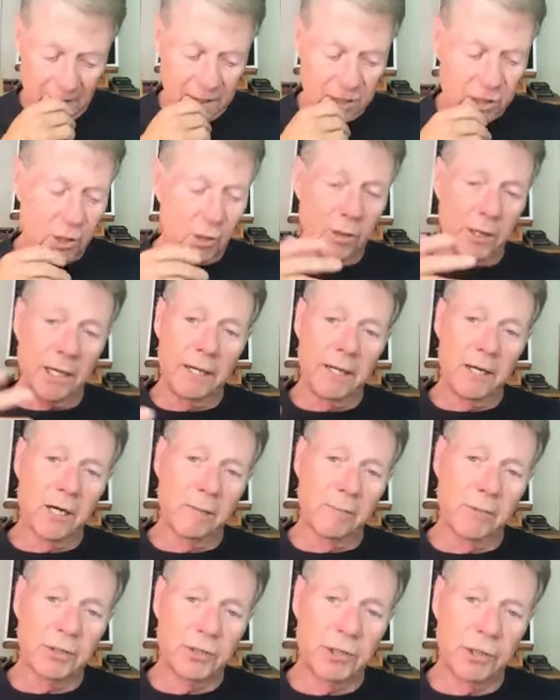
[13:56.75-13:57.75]
So in
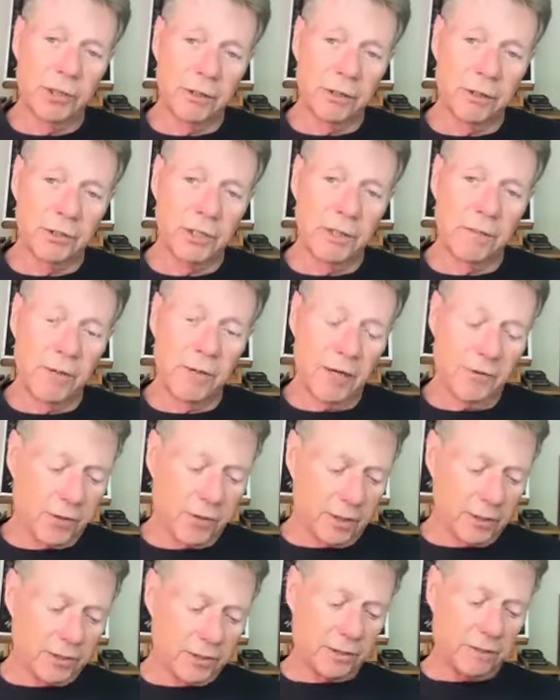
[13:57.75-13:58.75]
their materials and
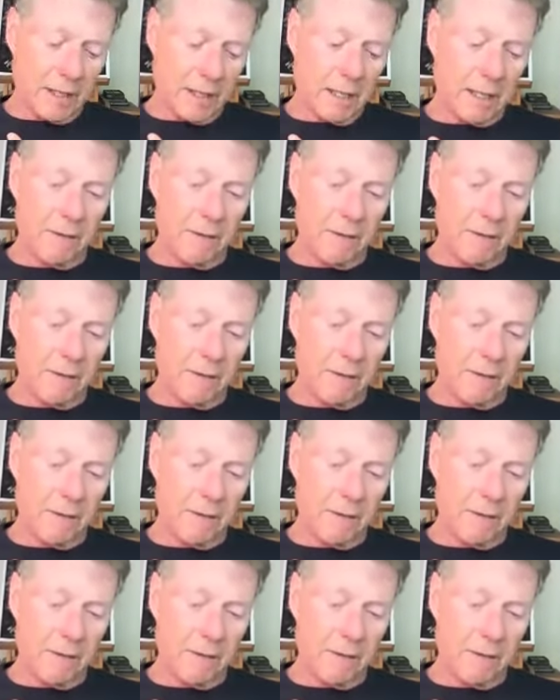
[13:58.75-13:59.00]
methods,